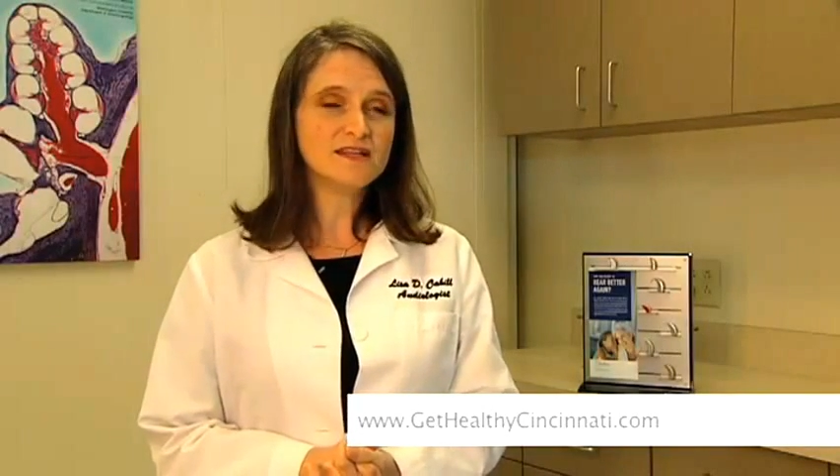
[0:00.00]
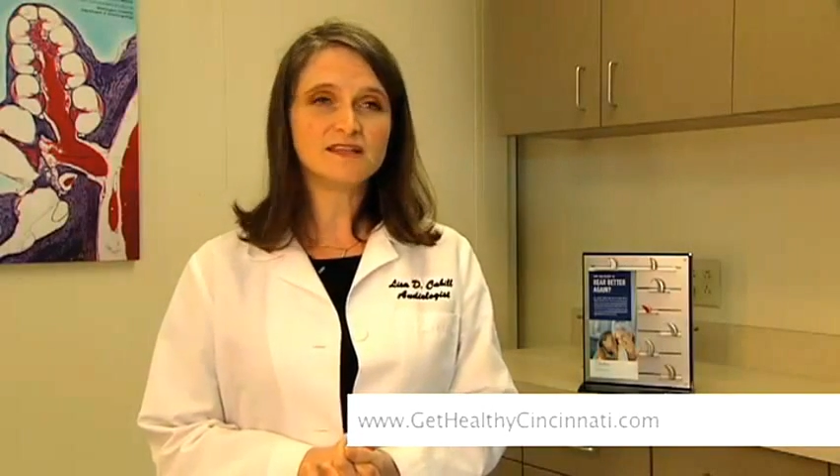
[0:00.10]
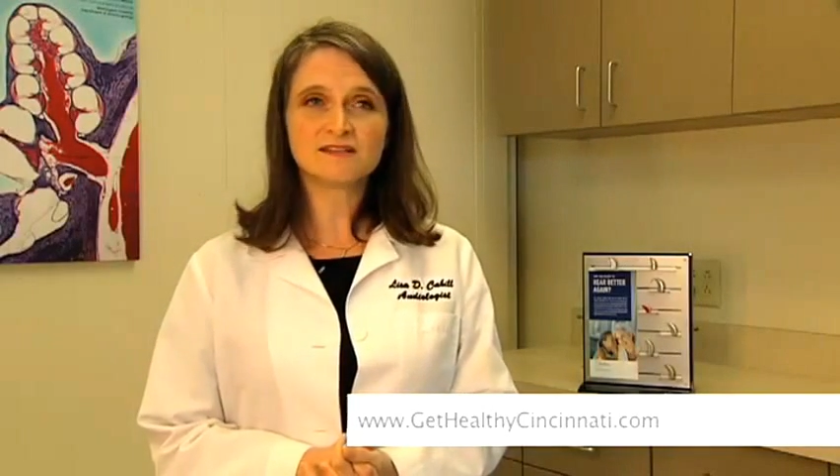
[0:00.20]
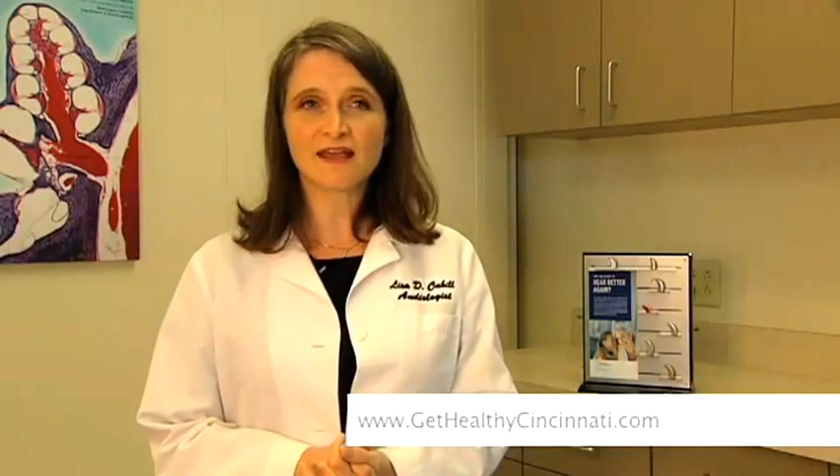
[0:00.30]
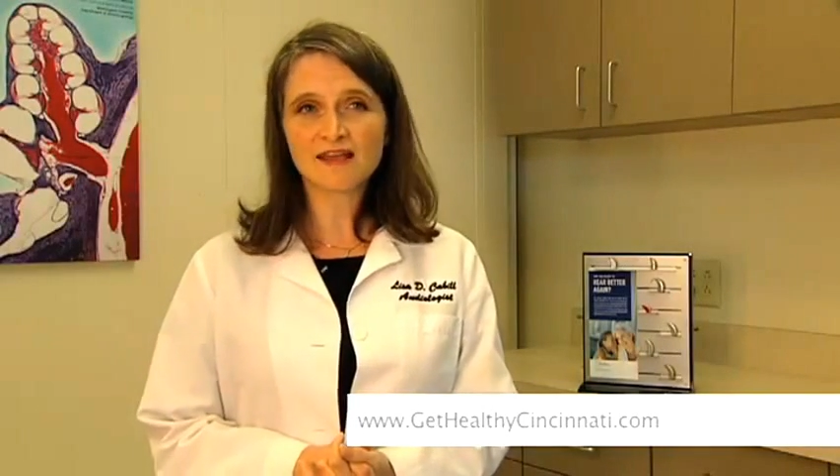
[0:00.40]

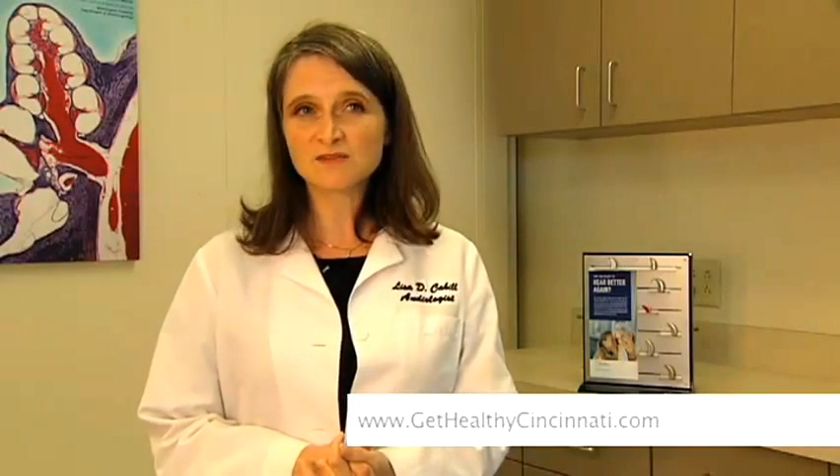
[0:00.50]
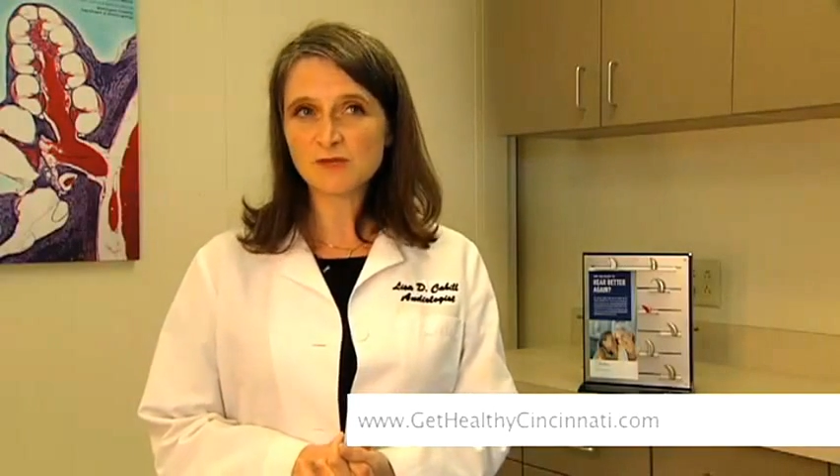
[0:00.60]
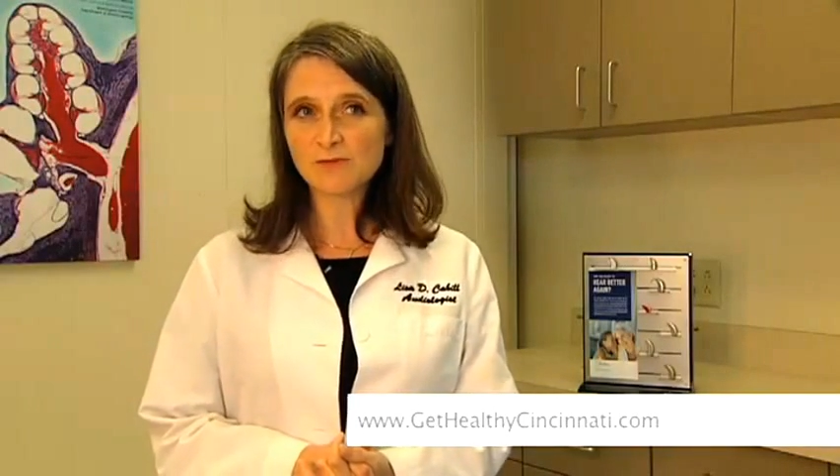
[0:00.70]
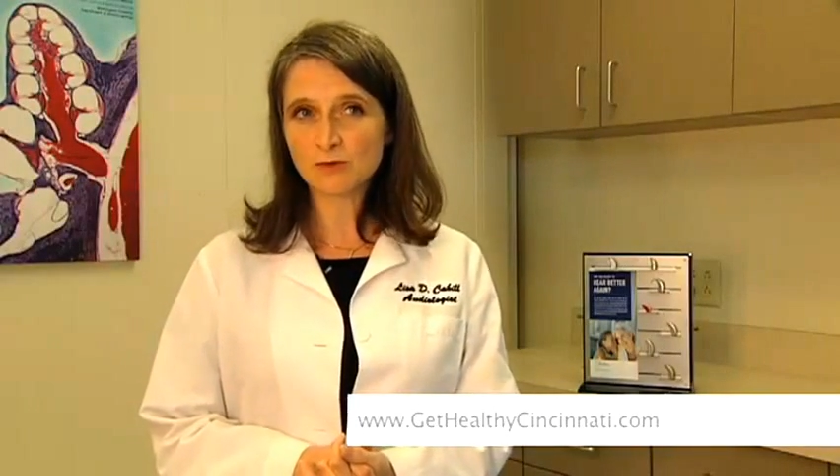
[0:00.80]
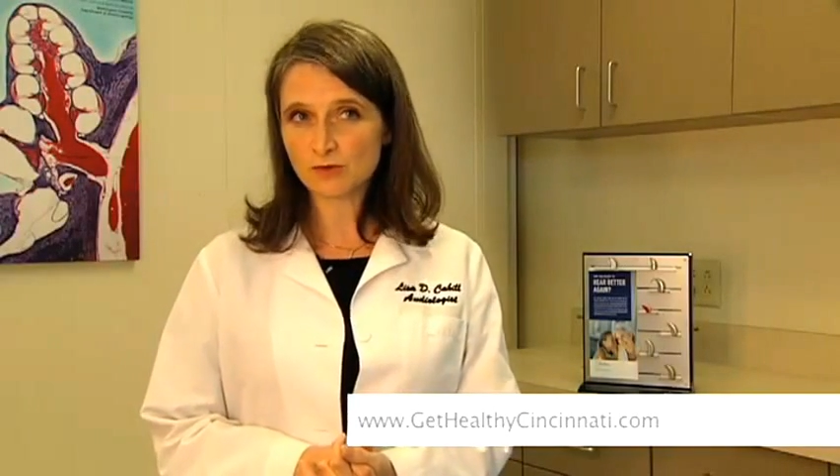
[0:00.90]
needing to ask
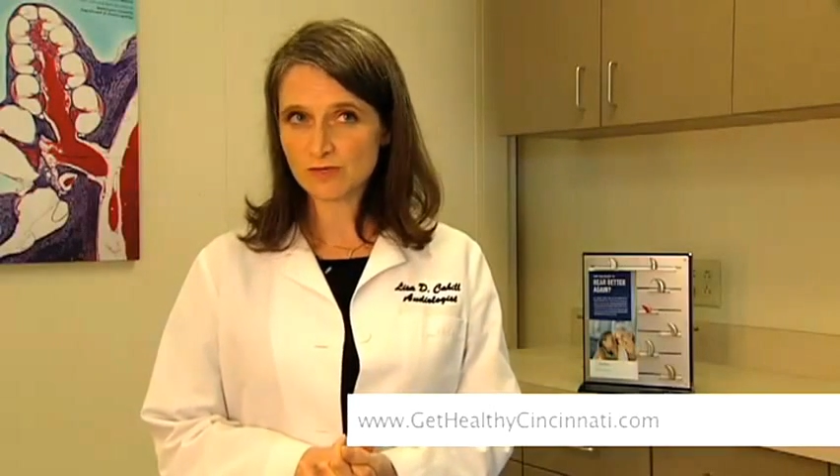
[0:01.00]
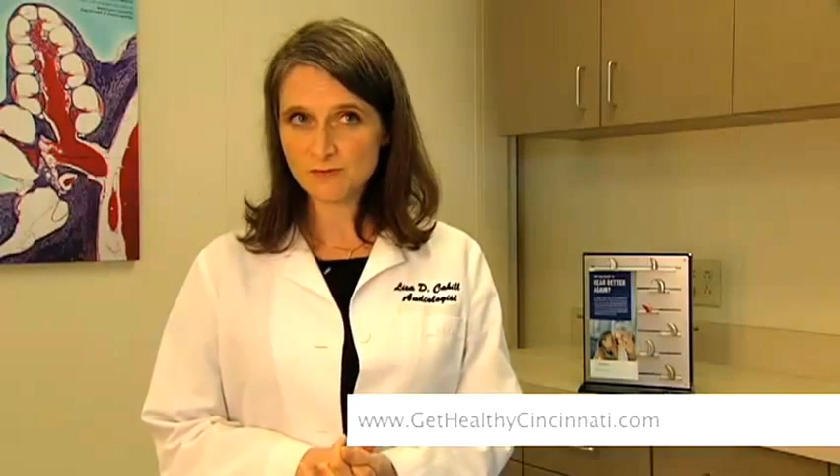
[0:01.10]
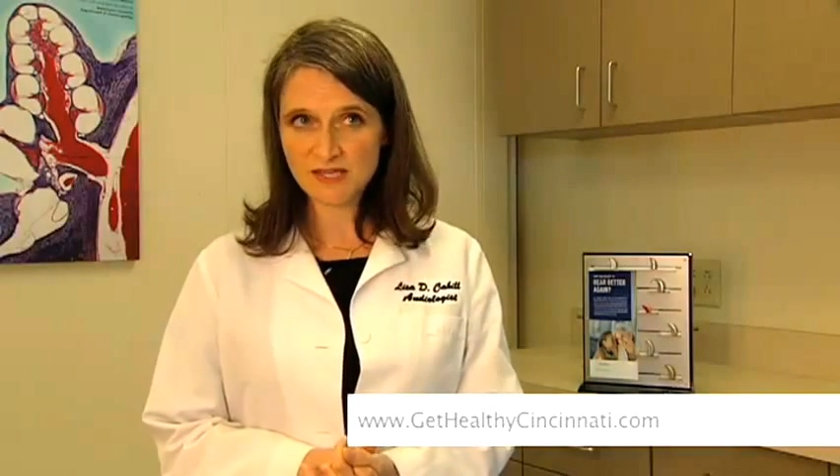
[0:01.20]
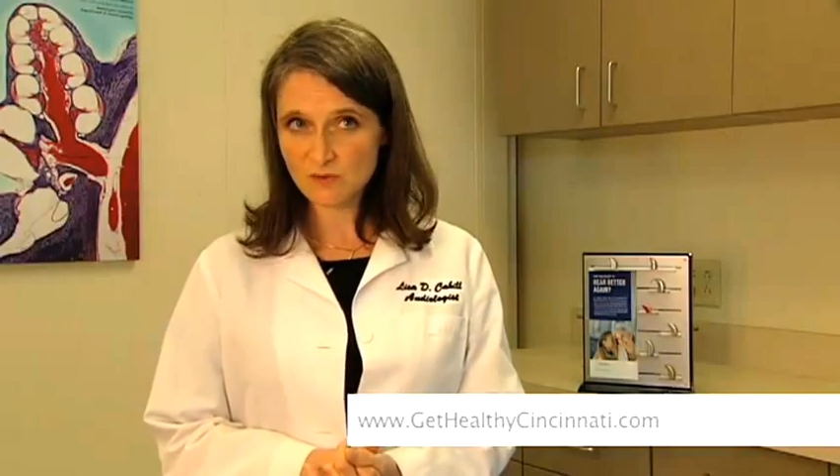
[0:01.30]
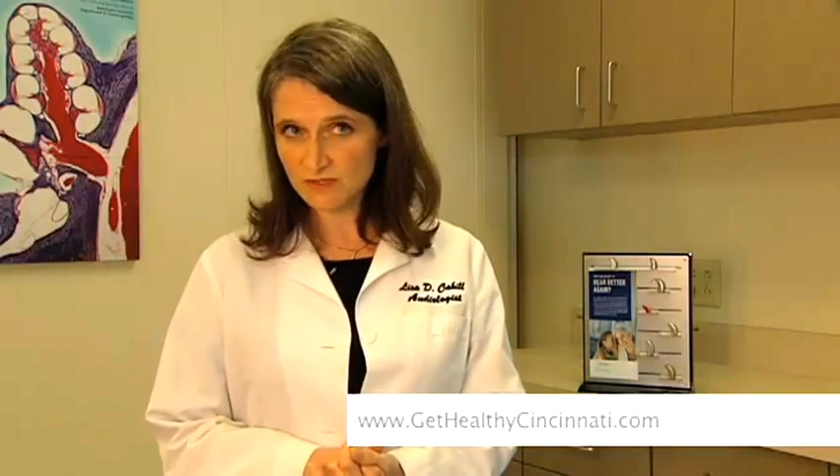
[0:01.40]
people to
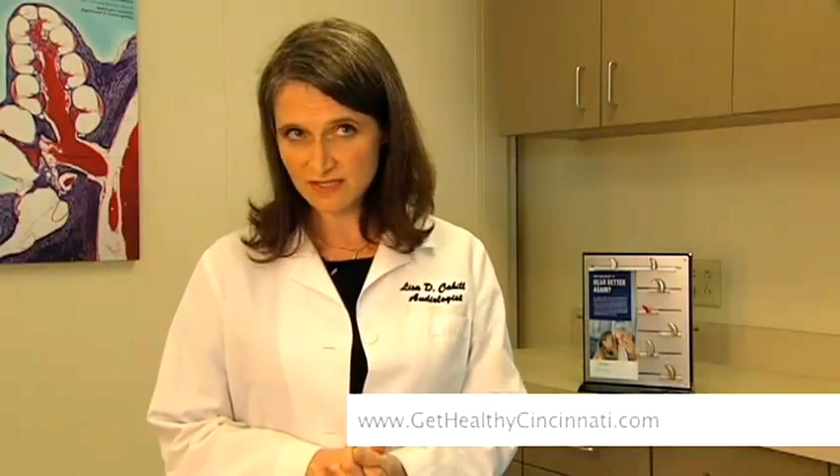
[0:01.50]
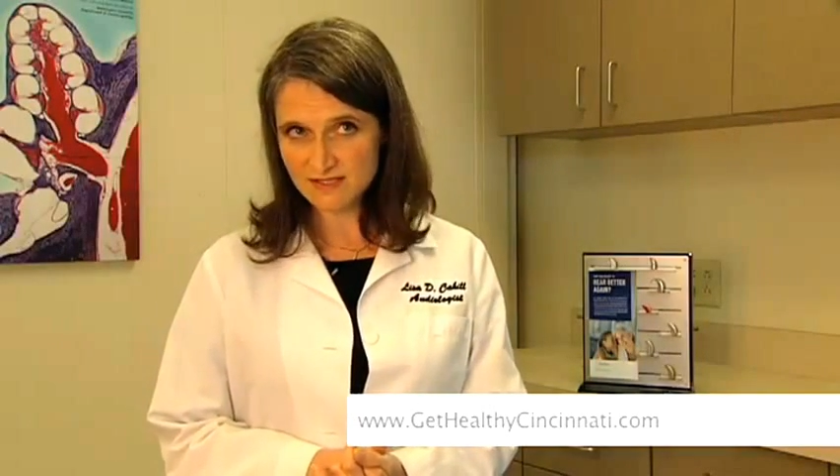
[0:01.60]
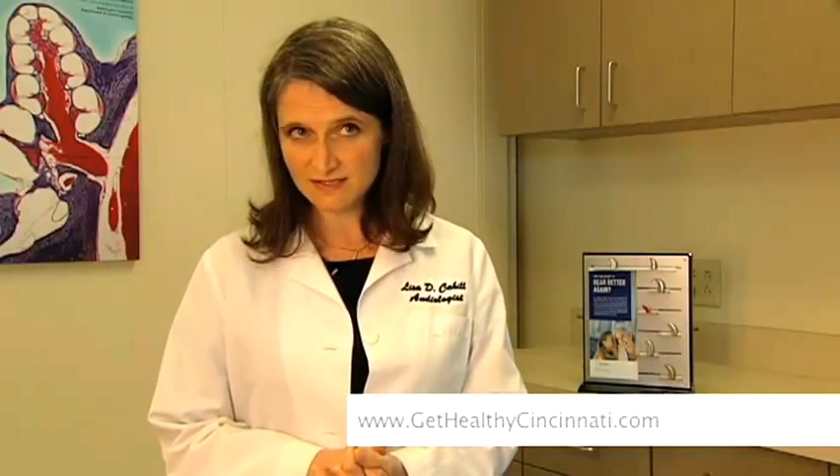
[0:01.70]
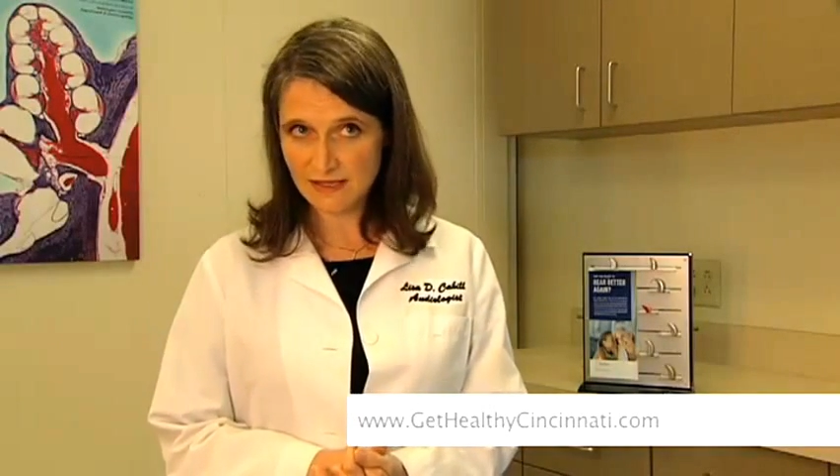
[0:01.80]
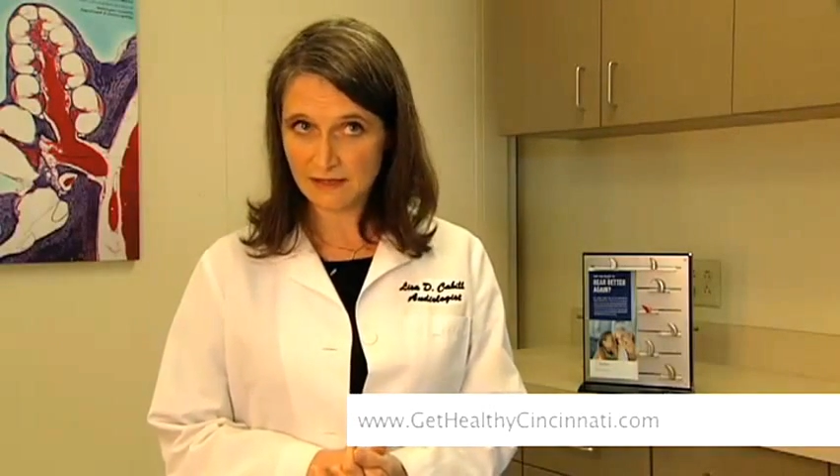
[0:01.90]
repeat what
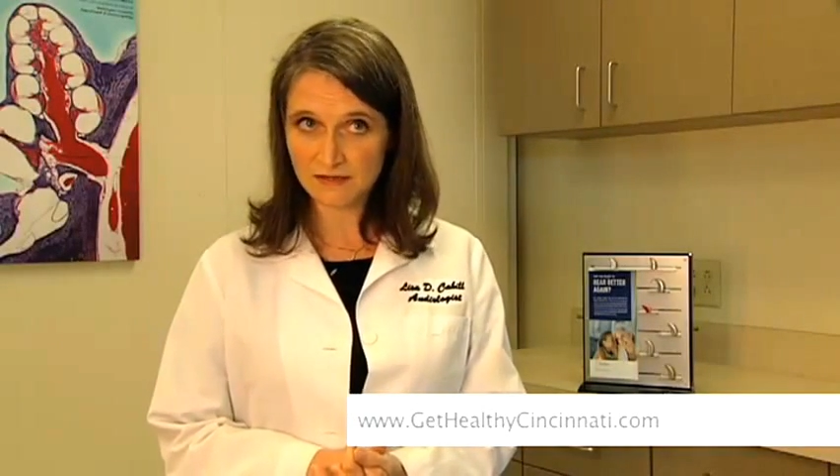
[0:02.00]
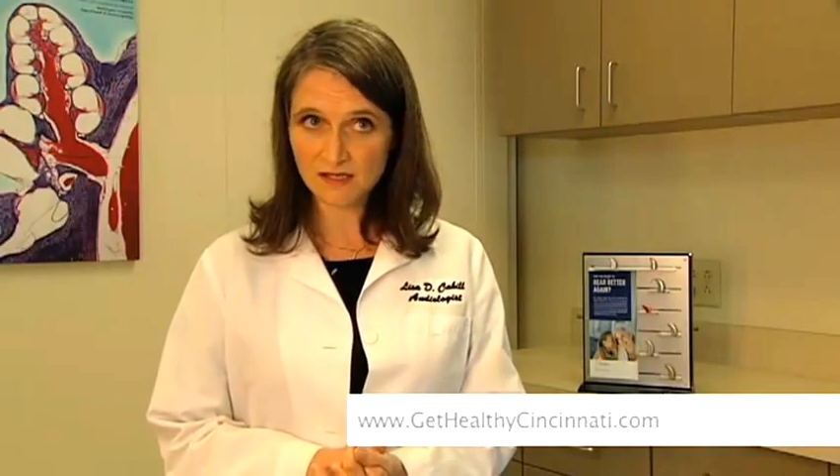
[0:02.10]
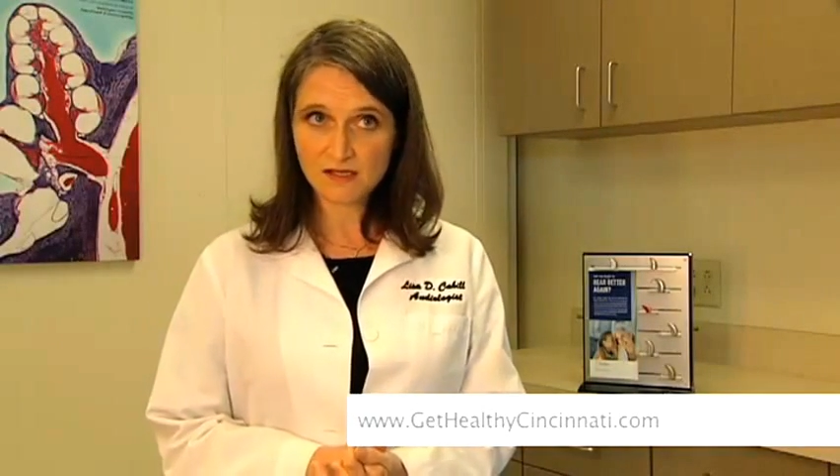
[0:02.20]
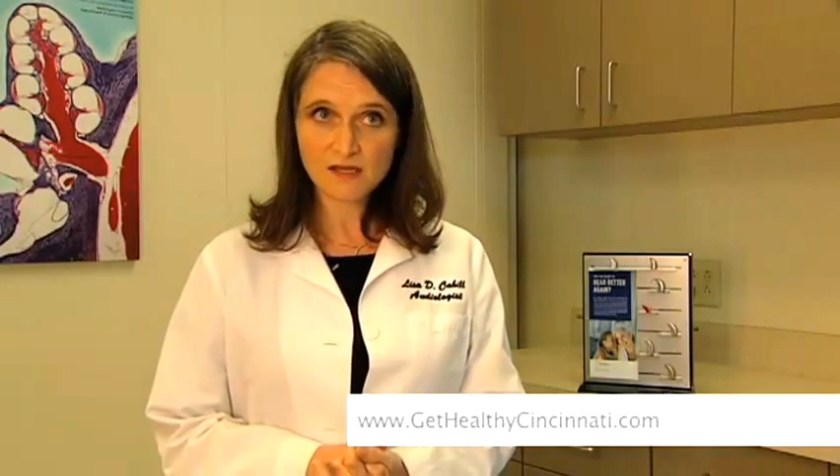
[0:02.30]
they said,